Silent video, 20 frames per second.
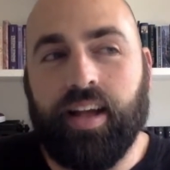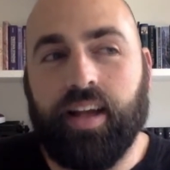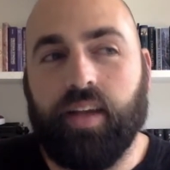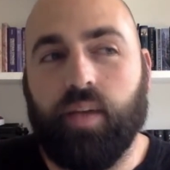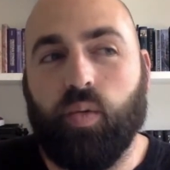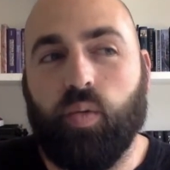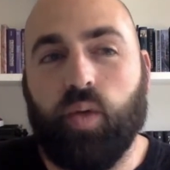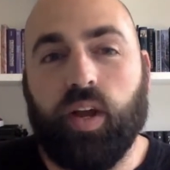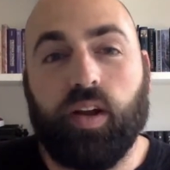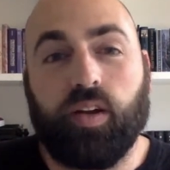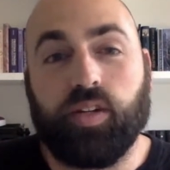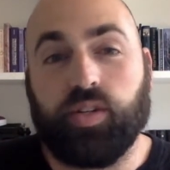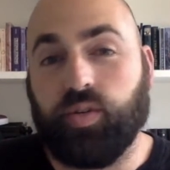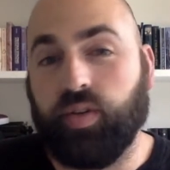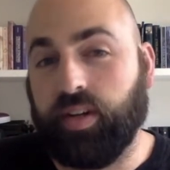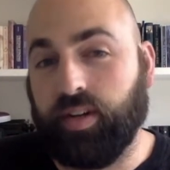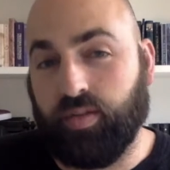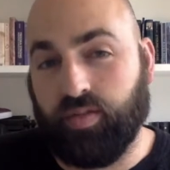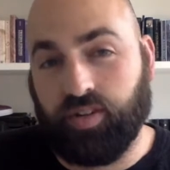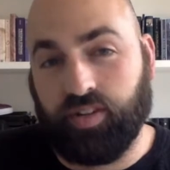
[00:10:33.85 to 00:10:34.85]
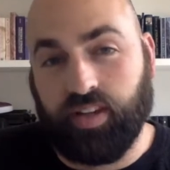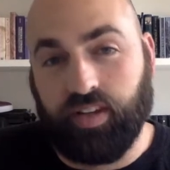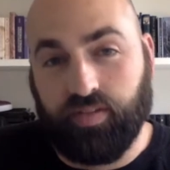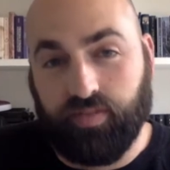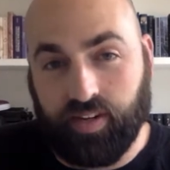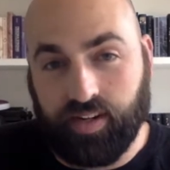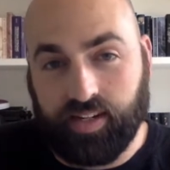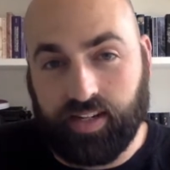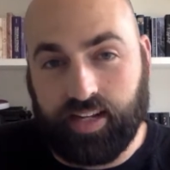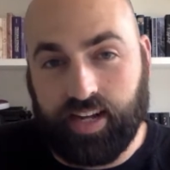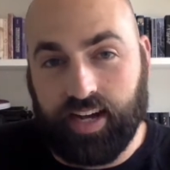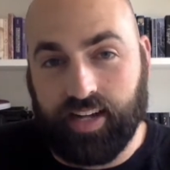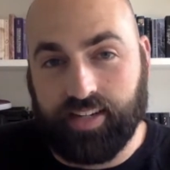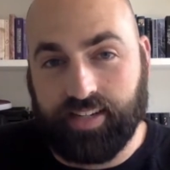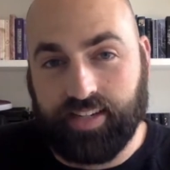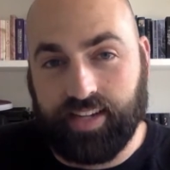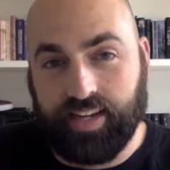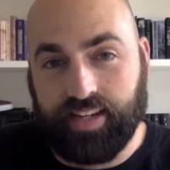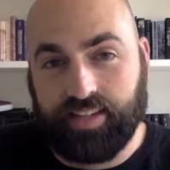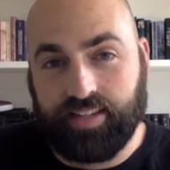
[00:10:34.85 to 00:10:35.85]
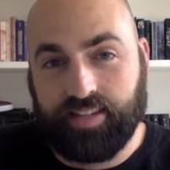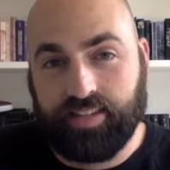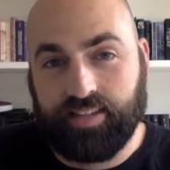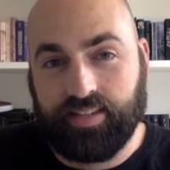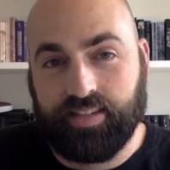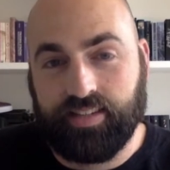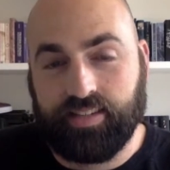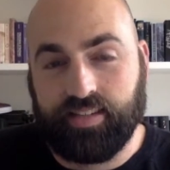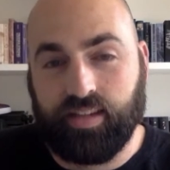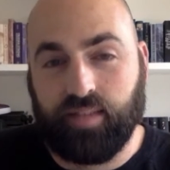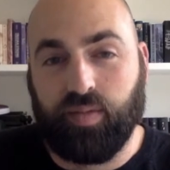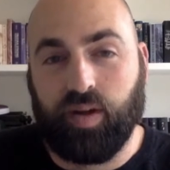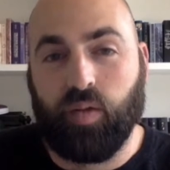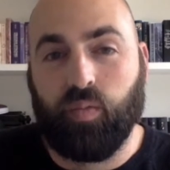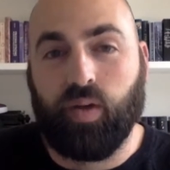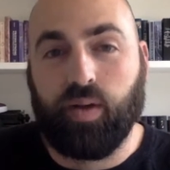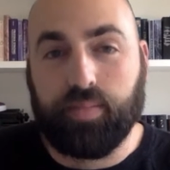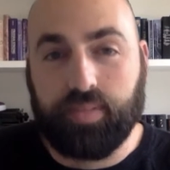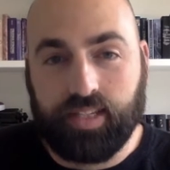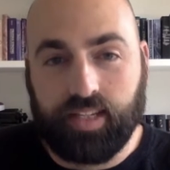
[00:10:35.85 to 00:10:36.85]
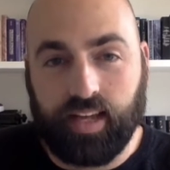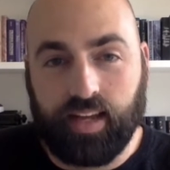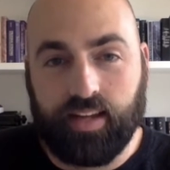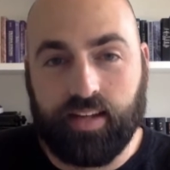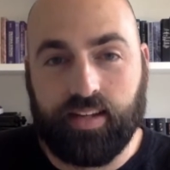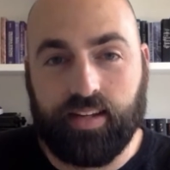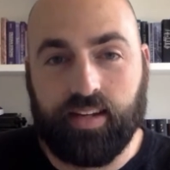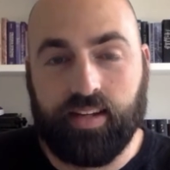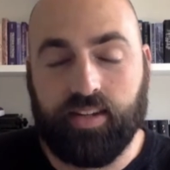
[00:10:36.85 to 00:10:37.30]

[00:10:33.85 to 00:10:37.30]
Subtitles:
we are doing a really fun contest. It's on my website.